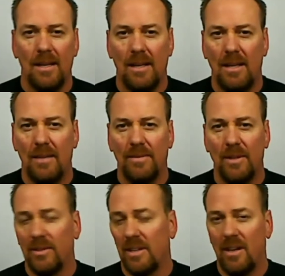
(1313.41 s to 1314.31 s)
For
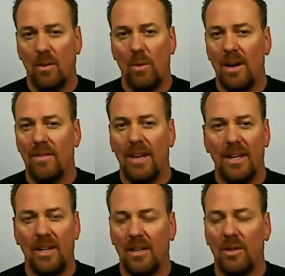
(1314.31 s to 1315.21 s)
those that aren't aware of that,
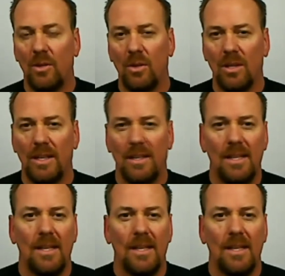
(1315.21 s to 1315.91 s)
you can Google it.